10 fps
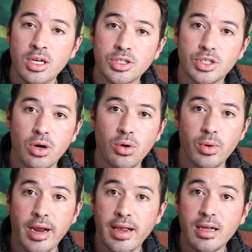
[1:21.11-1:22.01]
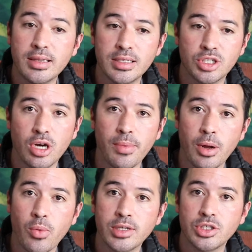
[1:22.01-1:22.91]
So when I got this job,
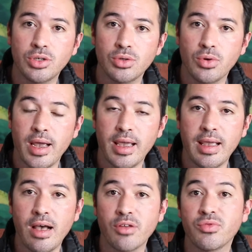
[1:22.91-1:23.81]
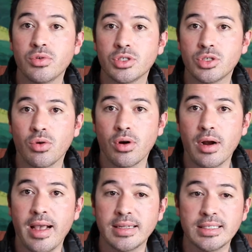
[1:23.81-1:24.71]
I went to a health food store
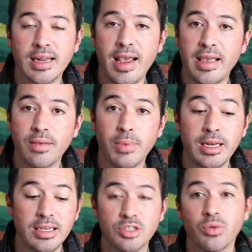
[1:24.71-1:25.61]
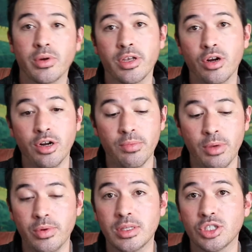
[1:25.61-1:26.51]
and said, hey, my knees are really hurting
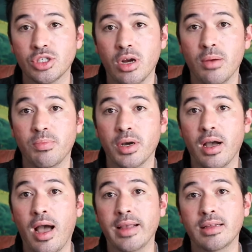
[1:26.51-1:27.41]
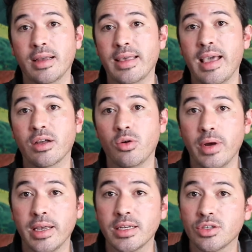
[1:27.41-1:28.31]
me with this job, but I can't
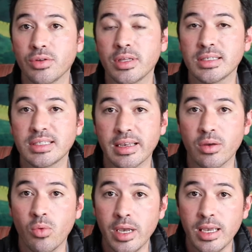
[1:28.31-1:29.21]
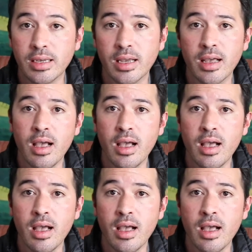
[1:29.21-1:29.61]
quit. It's only the second week.